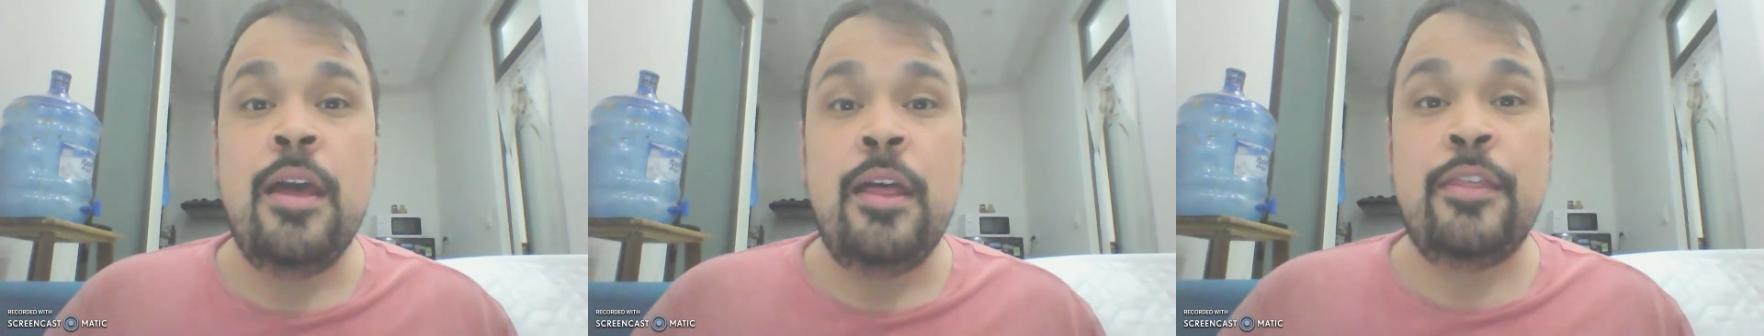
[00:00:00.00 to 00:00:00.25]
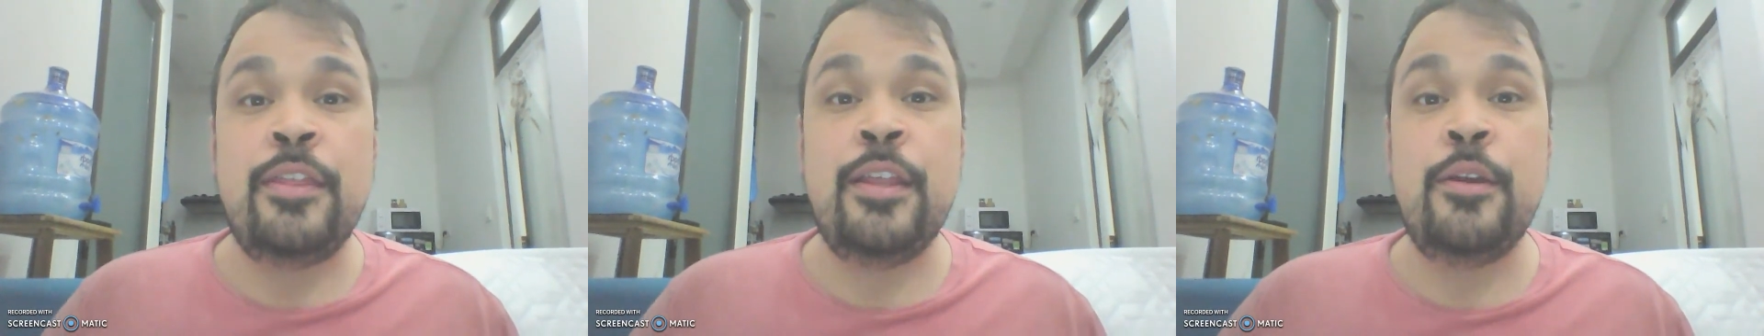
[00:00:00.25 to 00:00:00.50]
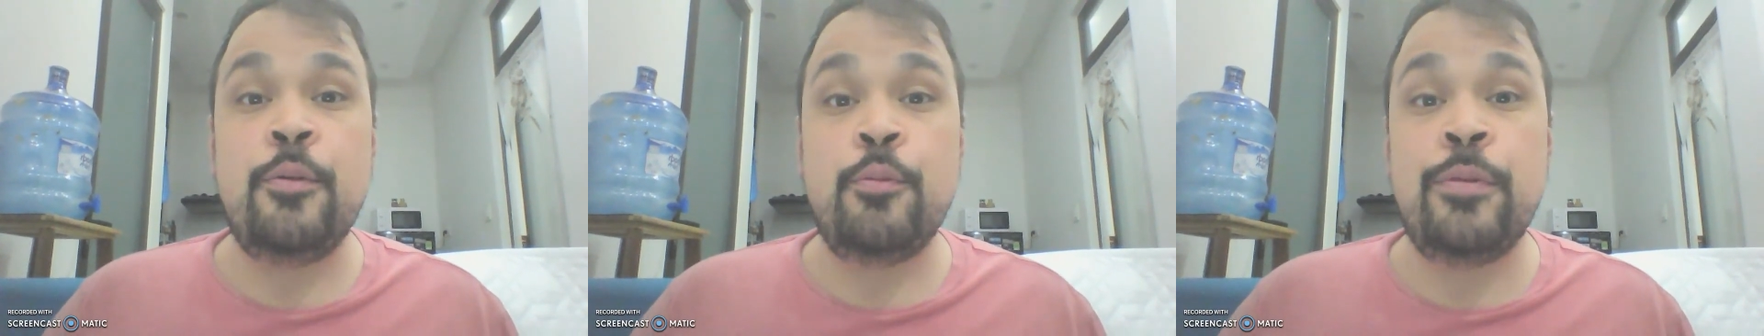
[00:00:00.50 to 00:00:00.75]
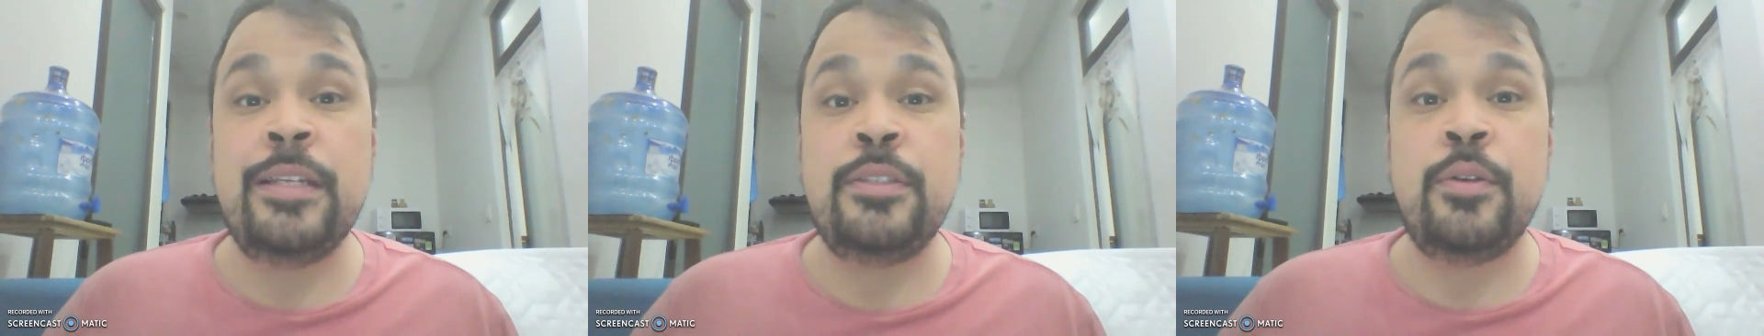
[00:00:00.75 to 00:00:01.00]
the
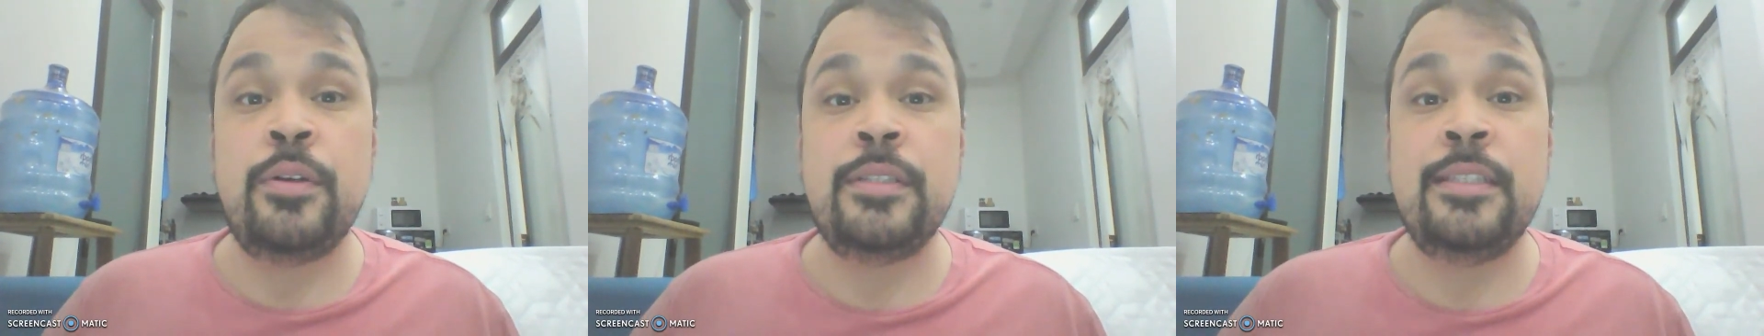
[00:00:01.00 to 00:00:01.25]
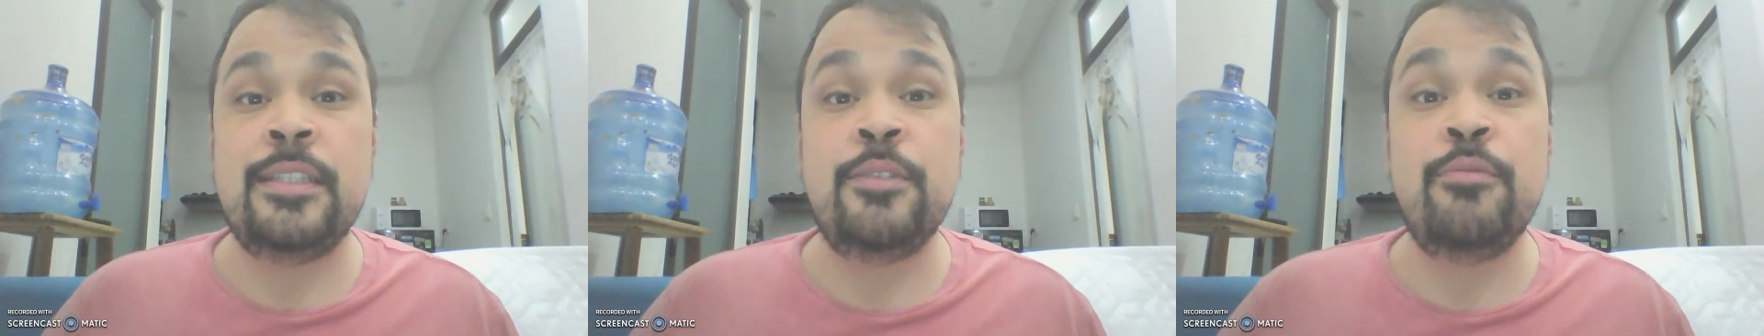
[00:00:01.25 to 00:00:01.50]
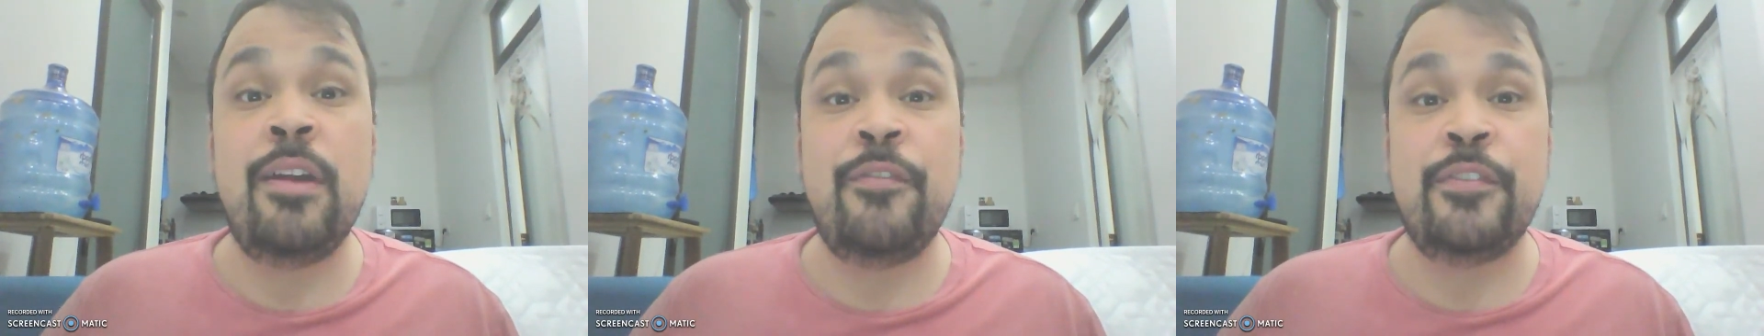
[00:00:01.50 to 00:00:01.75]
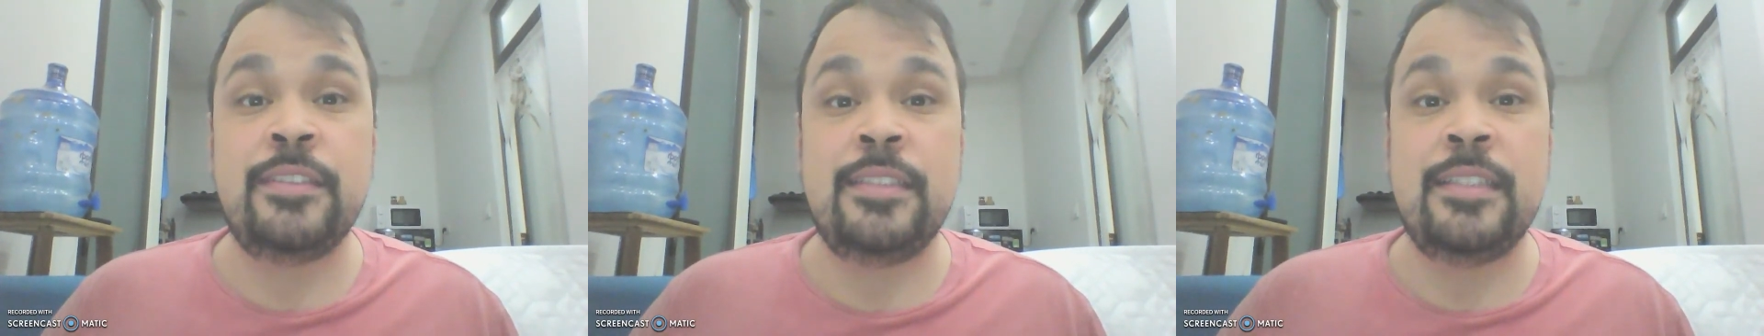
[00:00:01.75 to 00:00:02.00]
resources and
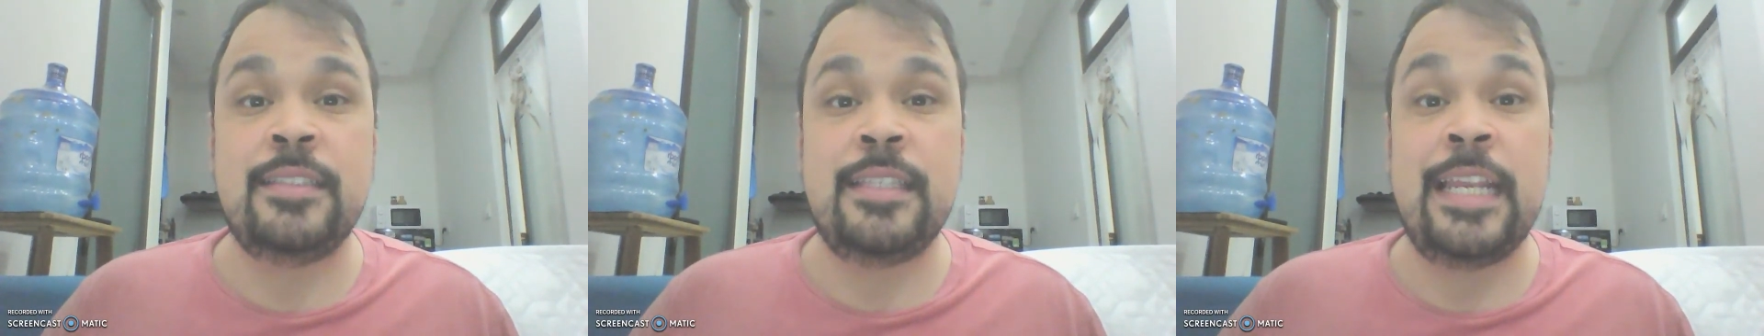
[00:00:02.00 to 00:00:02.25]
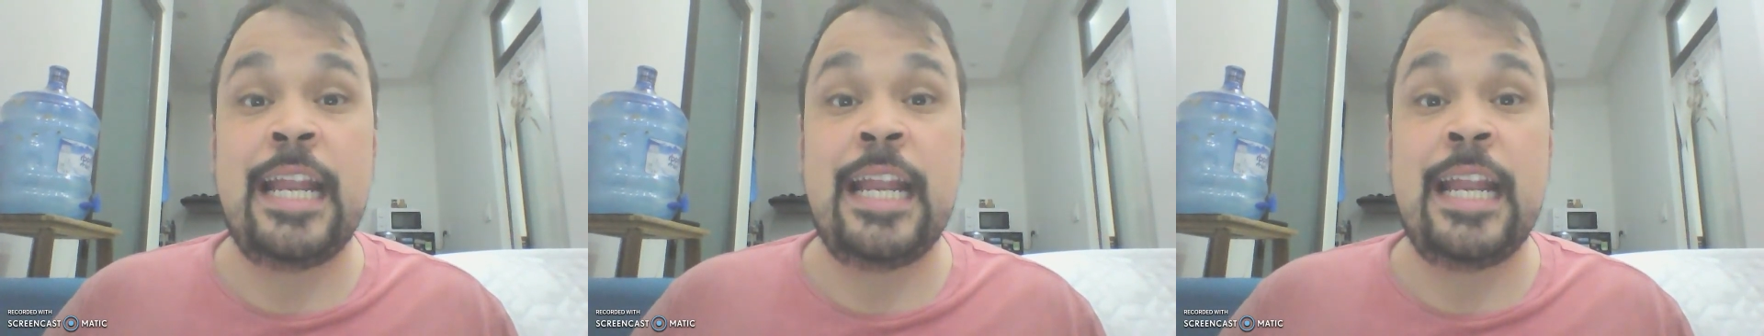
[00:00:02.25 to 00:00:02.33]
references that